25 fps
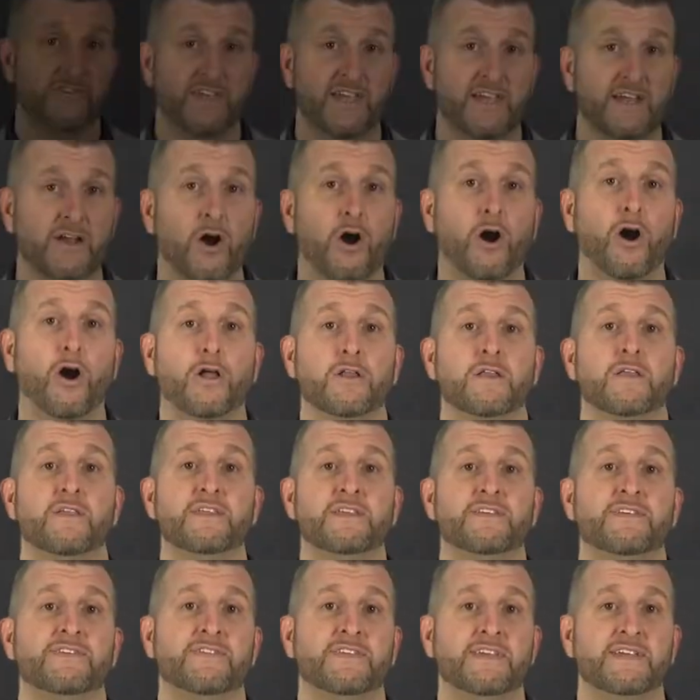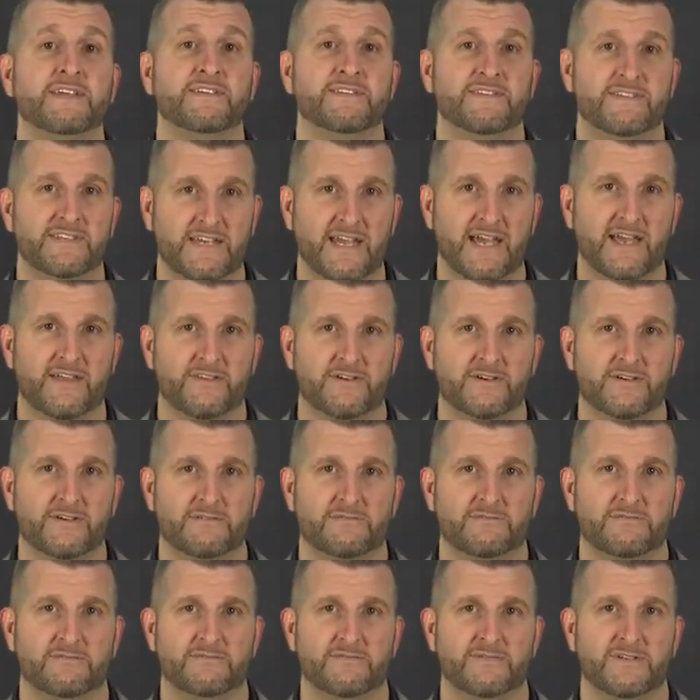you take all of these things together
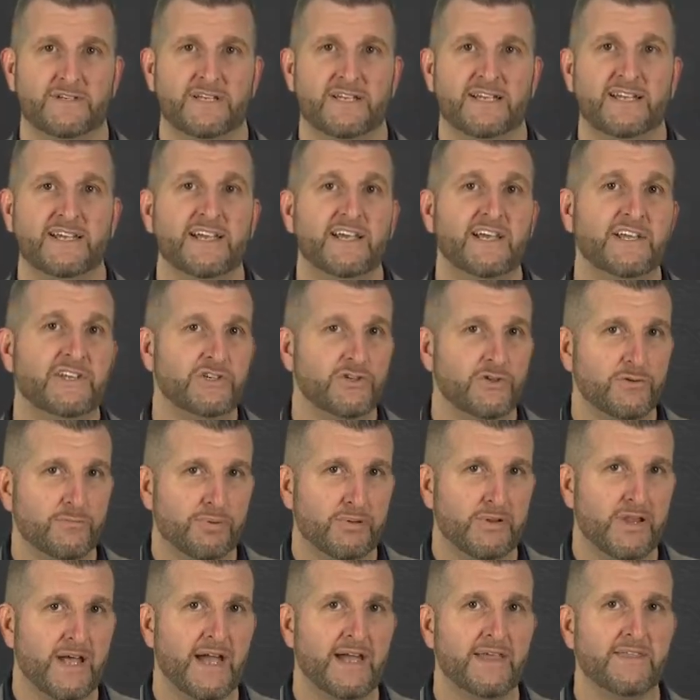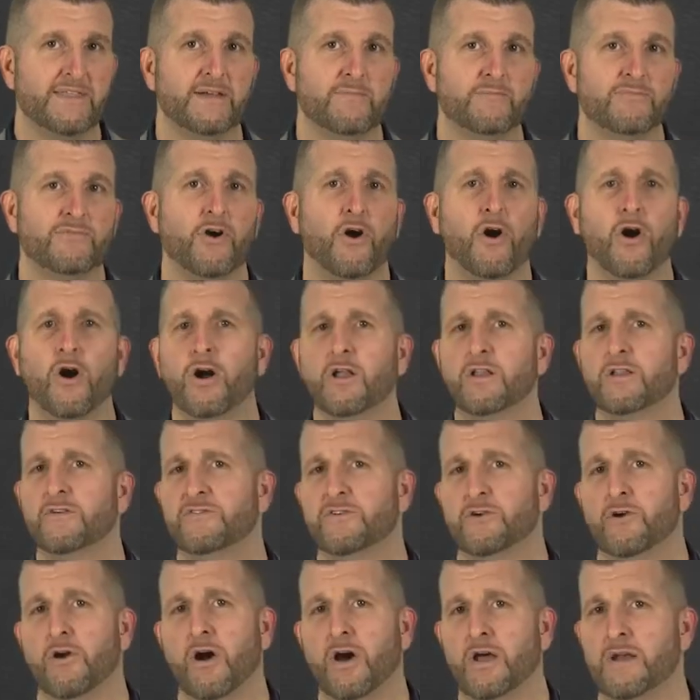and you apply them to all of
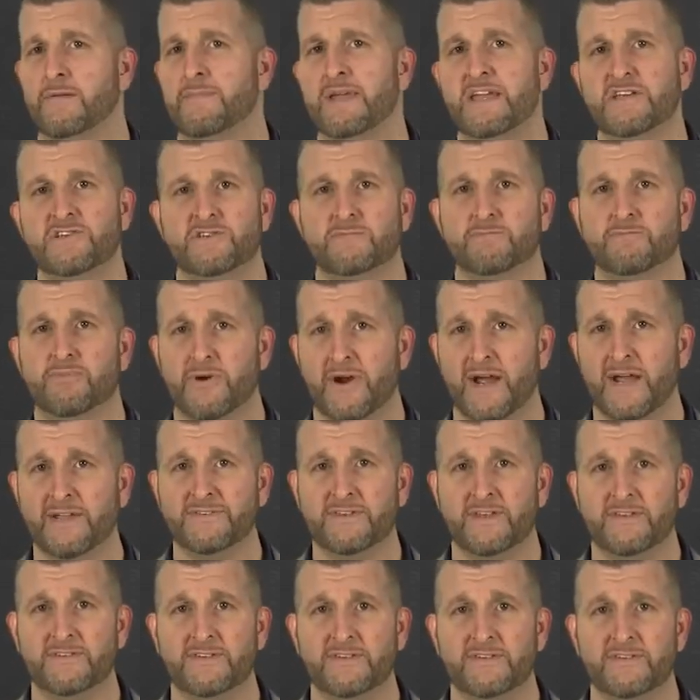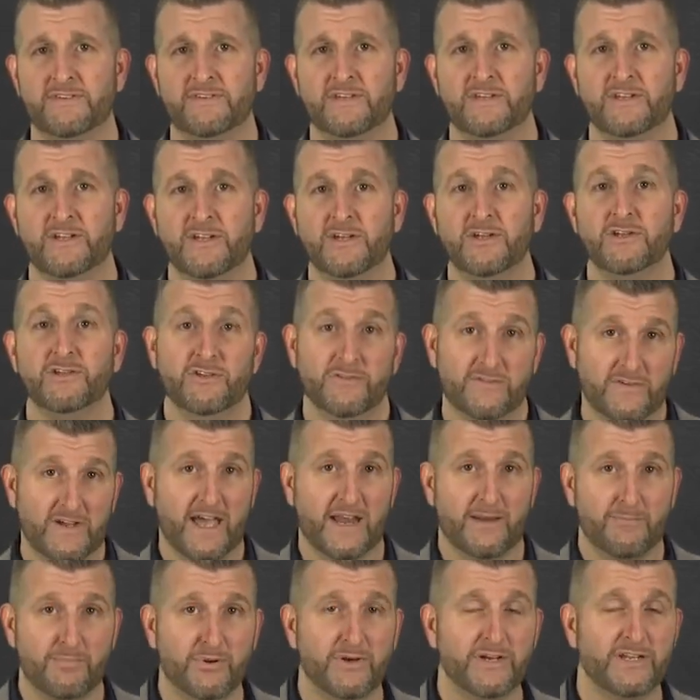your automation processes, you've
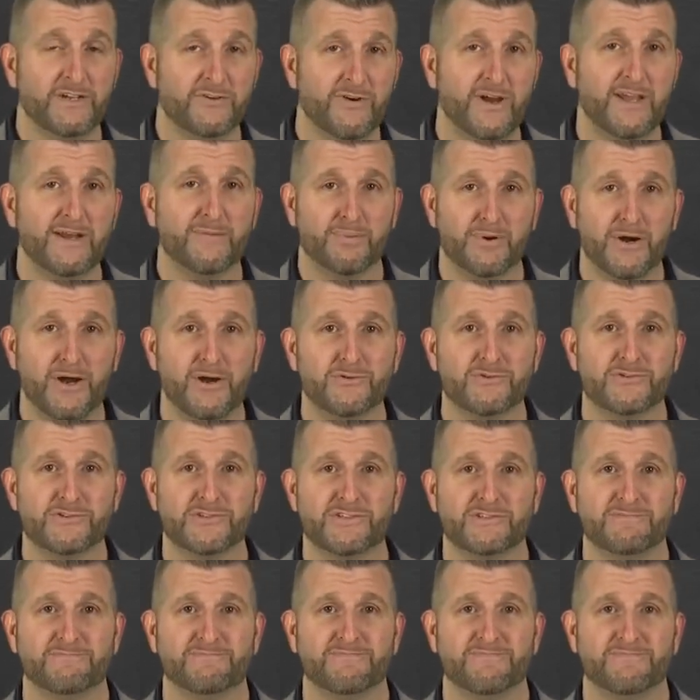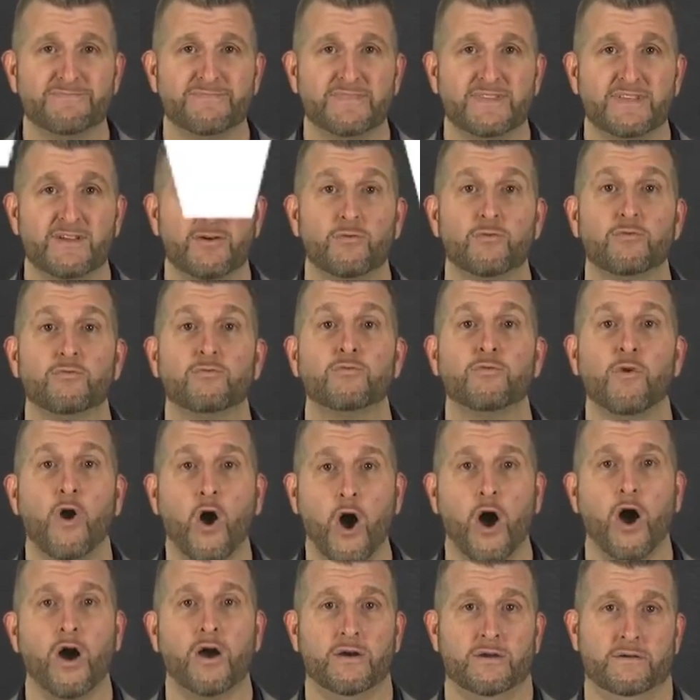got a pretty great approach.
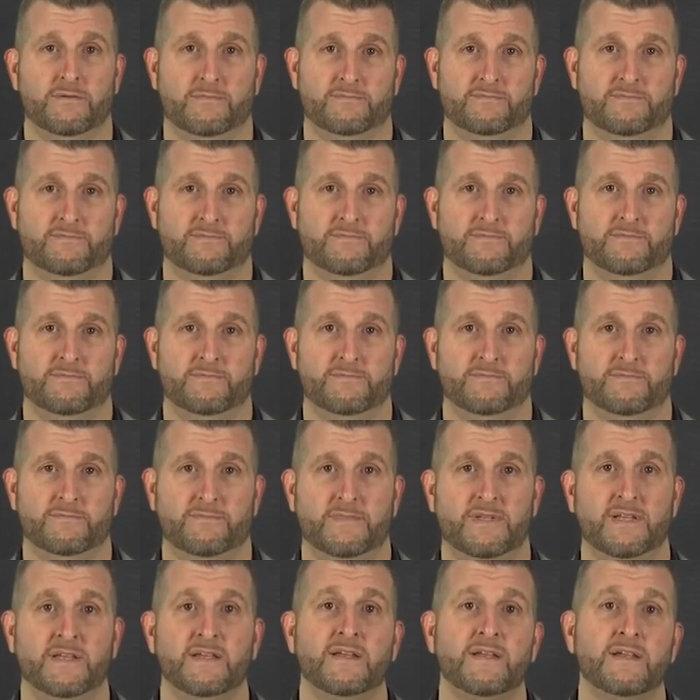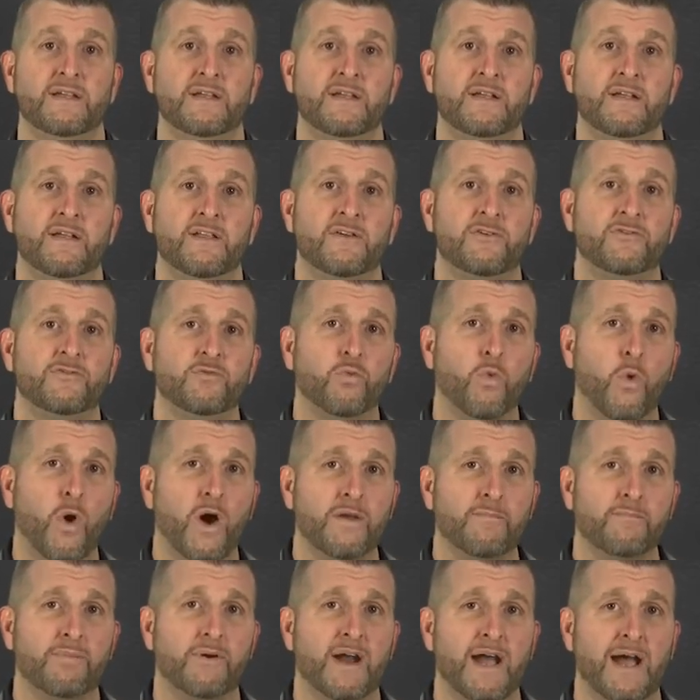Wrong. There's
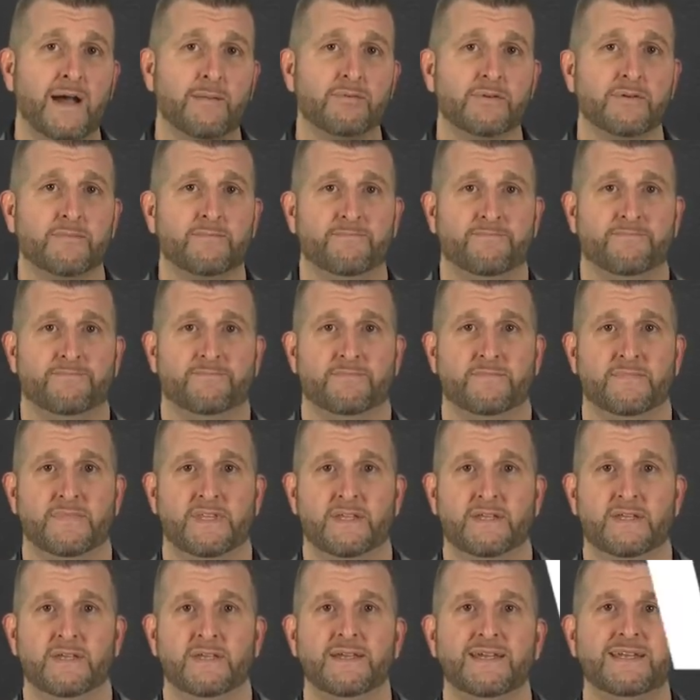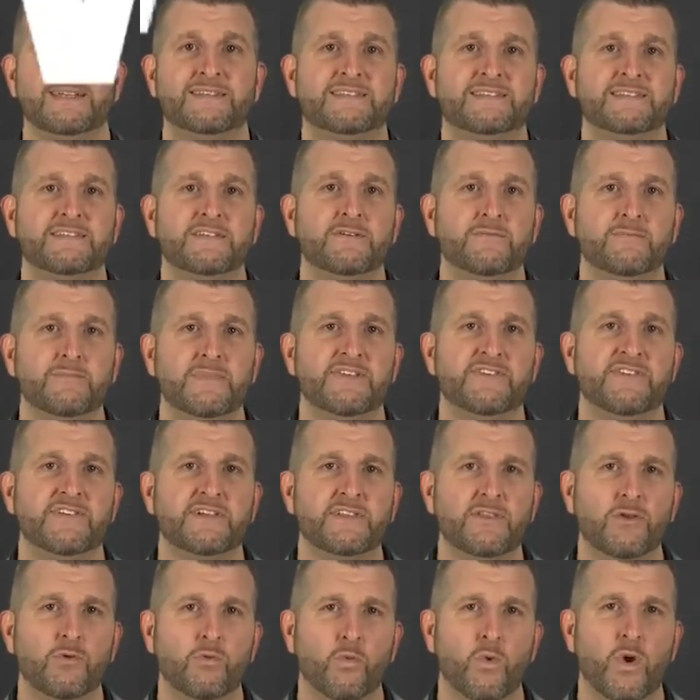one problem. It's still
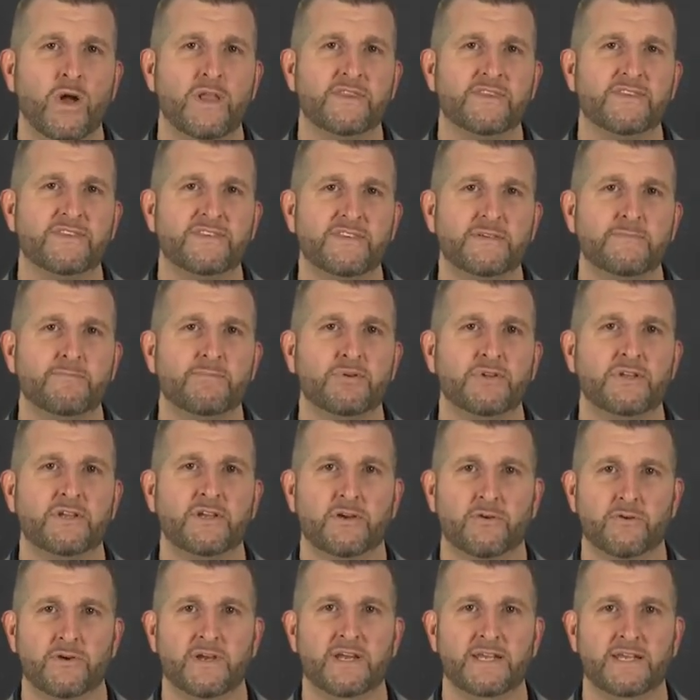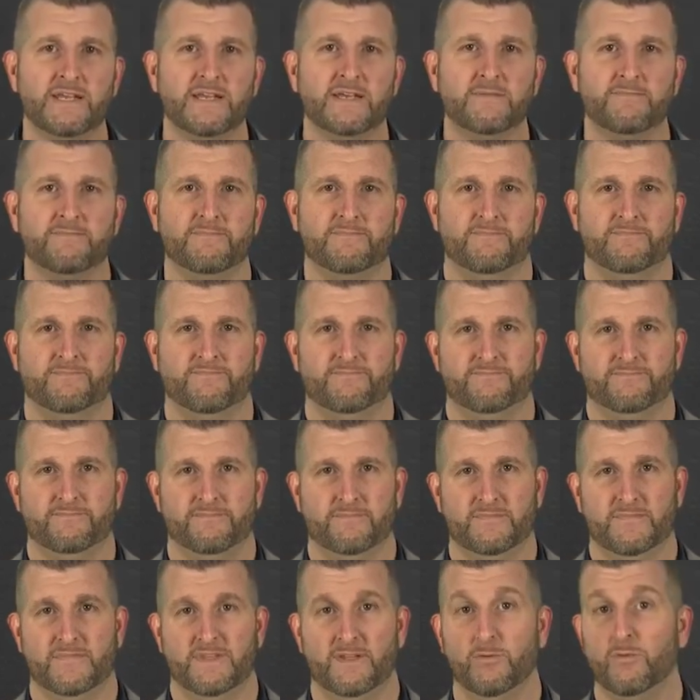missing the one simple ingredient.
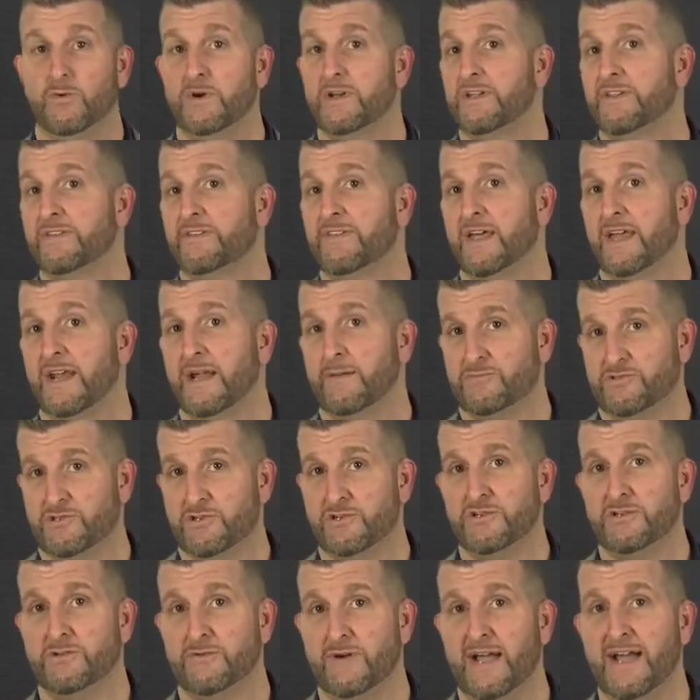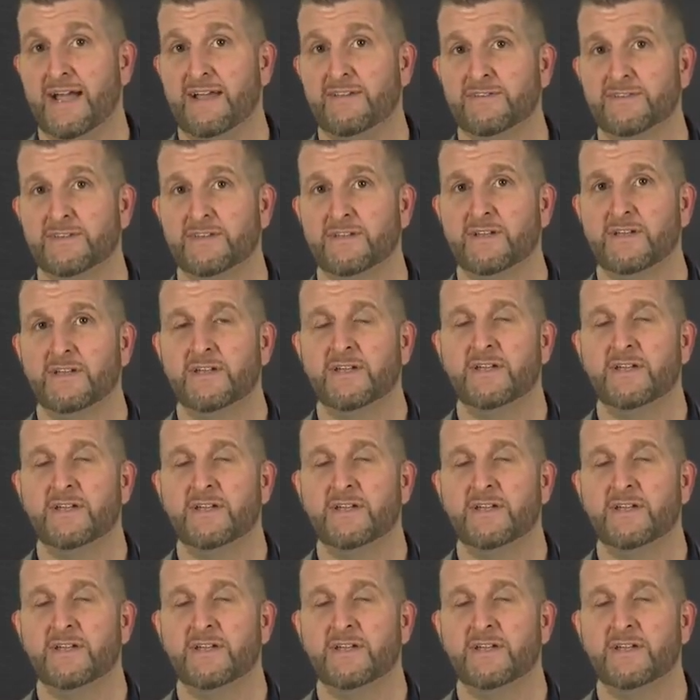What is that, I'm sure you ask?